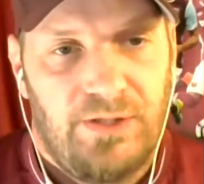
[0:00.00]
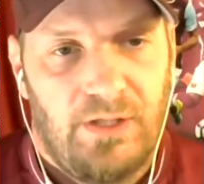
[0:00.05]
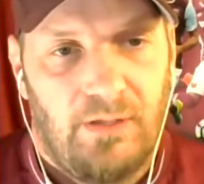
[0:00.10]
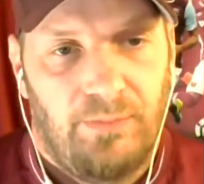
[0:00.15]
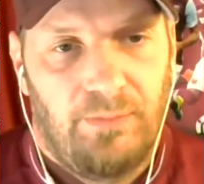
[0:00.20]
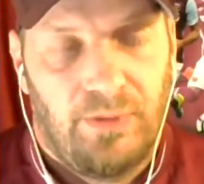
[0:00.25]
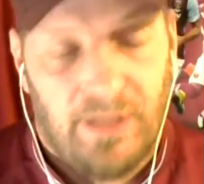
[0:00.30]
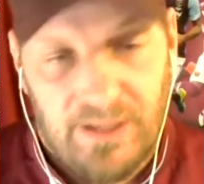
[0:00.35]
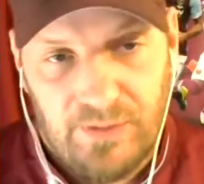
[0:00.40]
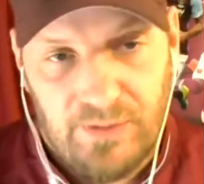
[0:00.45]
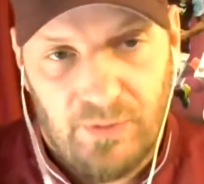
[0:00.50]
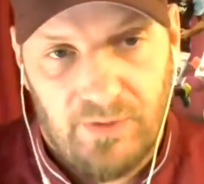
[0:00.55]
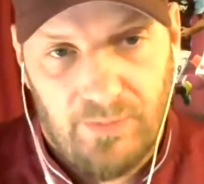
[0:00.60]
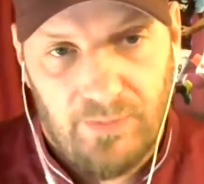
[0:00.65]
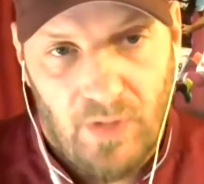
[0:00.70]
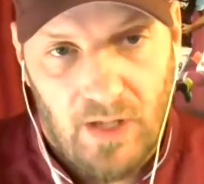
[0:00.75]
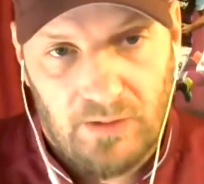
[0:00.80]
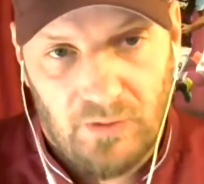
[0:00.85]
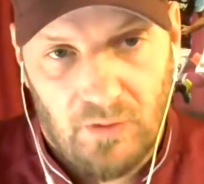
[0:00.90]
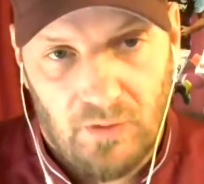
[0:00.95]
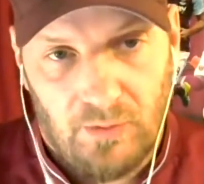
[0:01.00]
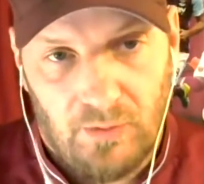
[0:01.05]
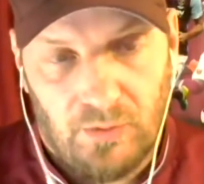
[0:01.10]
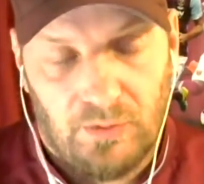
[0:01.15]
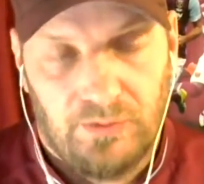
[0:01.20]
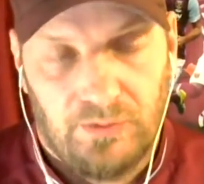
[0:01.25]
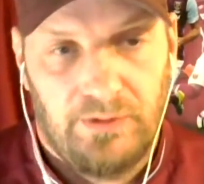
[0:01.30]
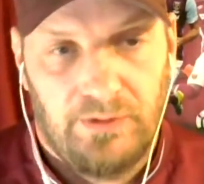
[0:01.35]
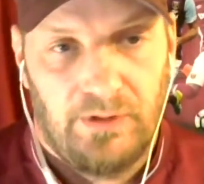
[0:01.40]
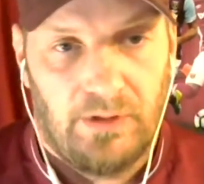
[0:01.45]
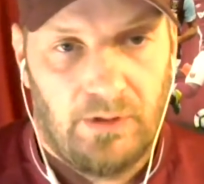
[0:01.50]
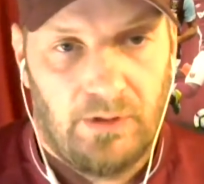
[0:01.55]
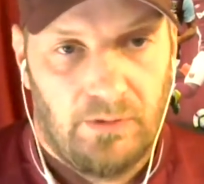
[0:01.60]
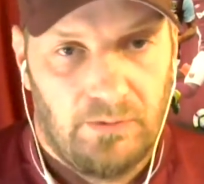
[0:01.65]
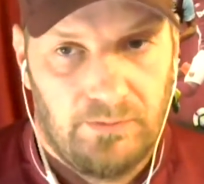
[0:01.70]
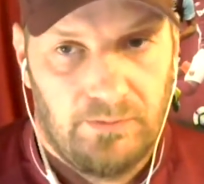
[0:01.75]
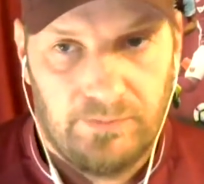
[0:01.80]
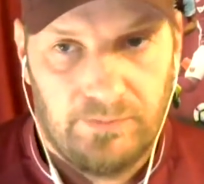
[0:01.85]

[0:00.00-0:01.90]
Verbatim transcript: And plus with Mark Noble, you know,